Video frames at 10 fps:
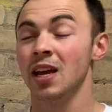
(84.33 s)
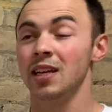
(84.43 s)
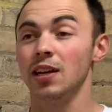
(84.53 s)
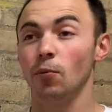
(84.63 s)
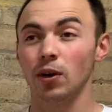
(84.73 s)

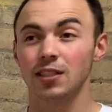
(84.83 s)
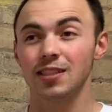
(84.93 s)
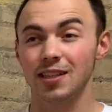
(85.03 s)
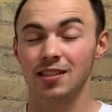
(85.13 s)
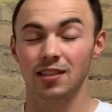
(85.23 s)
Now, what does
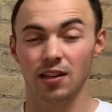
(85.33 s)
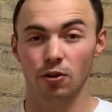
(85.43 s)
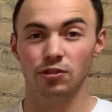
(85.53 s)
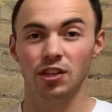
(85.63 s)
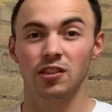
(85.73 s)
this
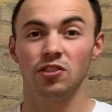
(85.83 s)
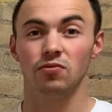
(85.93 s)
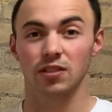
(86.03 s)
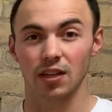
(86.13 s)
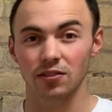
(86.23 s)
negotiation
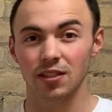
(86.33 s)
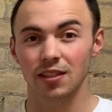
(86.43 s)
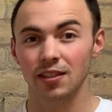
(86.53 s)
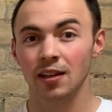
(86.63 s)
result in?